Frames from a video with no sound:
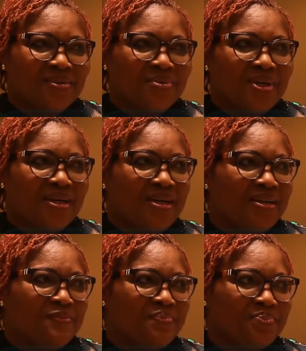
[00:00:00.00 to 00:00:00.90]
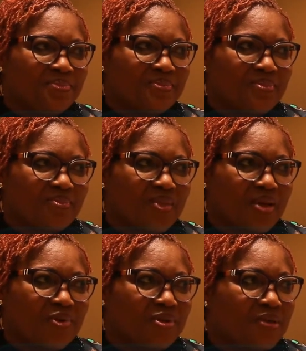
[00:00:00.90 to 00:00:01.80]
Well,
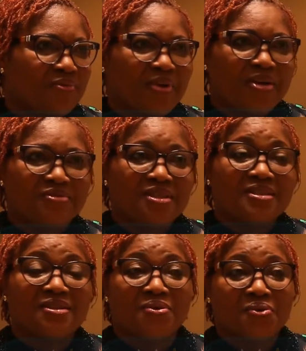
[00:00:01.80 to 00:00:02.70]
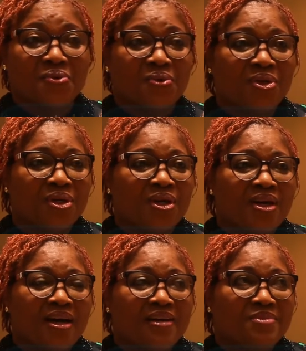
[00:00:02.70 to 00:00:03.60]
about some 5 years ago,
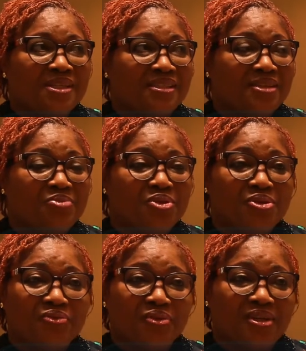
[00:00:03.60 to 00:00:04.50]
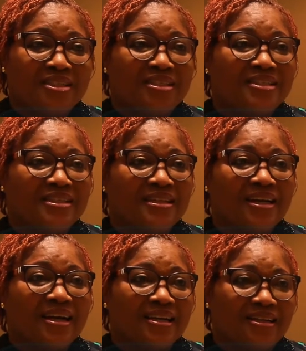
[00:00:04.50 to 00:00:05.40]
I met a beautiful lady in
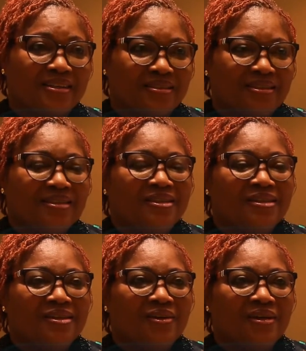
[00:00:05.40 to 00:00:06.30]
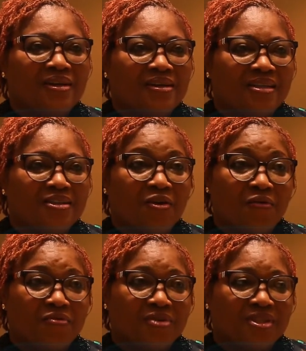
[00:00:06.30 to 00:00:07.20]
Ghana at a
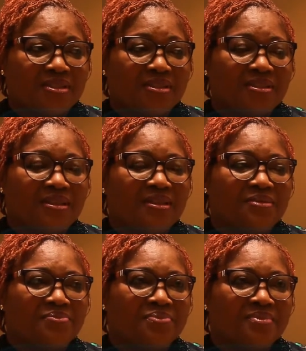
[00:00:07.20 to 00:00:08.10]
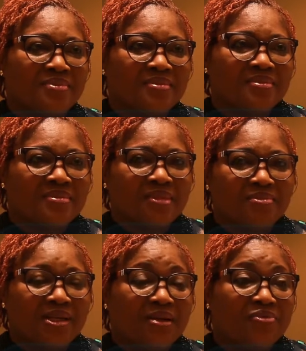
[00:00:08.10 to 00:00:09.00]
conference,
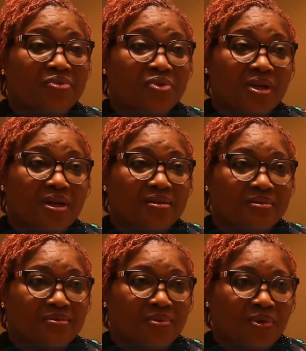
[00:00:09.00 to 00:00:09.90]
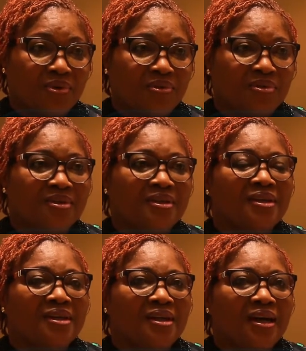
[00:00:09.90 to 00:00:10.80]
Madame Fiona Wall.
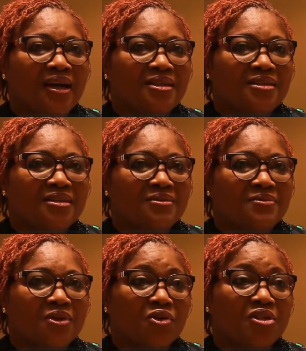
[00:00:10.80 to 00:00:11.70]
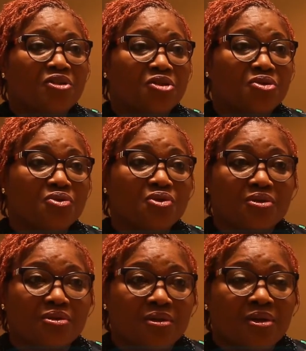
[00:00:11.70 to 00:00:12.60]
And we got
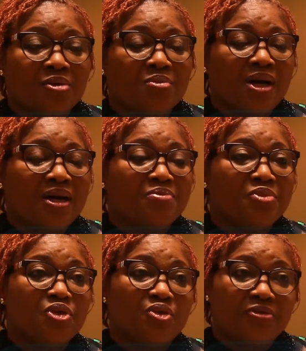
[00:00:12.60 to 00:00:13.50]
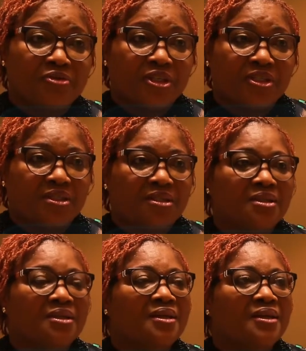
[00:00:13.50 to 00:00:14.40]
introduced by a mutual friend,
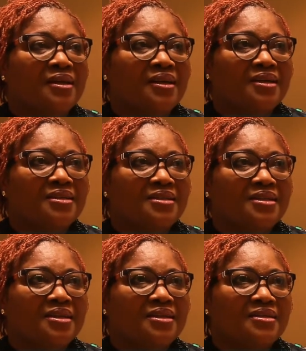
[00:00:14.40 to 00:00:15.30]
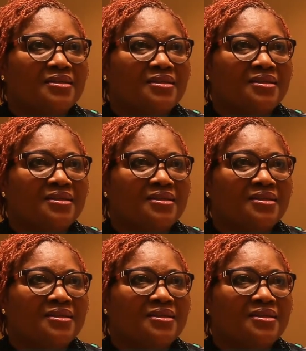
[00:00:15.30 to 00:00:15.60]
and